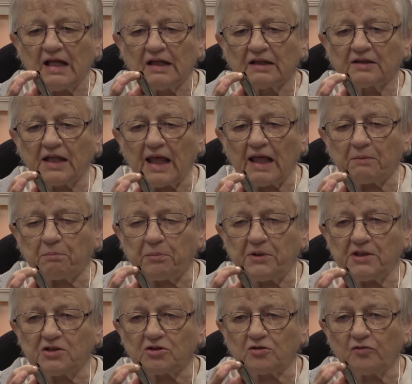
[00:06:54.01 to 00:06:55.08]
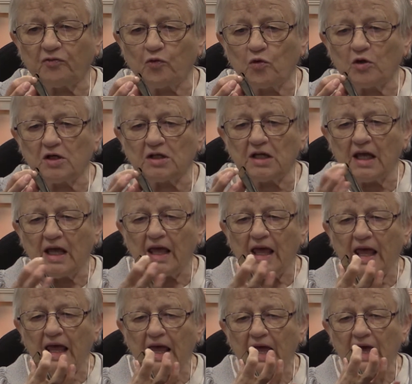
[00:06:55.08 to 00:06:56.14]
that piece of wood
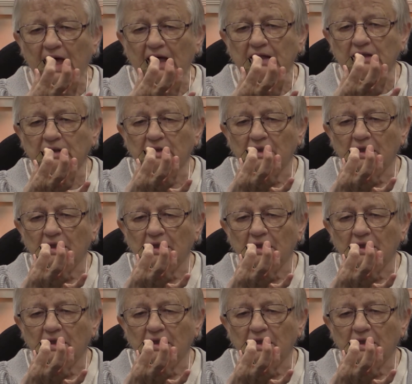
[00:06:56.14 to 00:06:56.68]
and